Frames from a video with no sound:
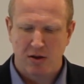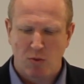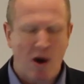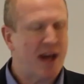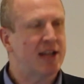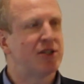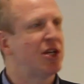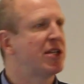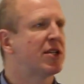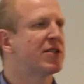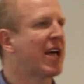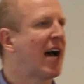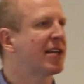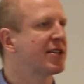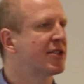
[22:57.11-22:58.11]
Why did
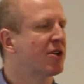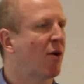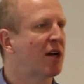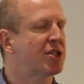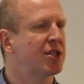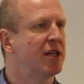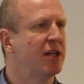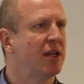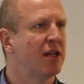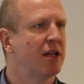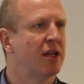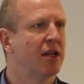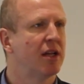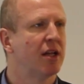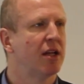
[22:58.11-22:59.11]
Jesus ask this question?
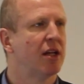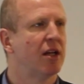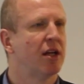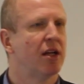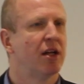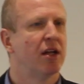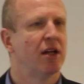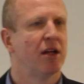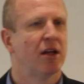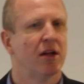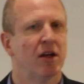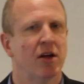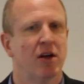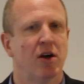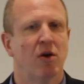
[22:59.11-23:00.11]

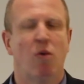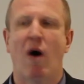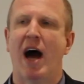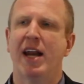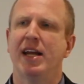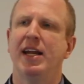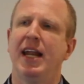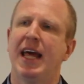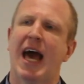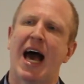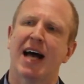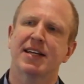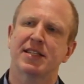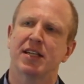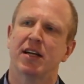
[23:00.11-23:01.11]
Why did he
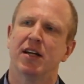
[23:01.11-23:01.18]
ask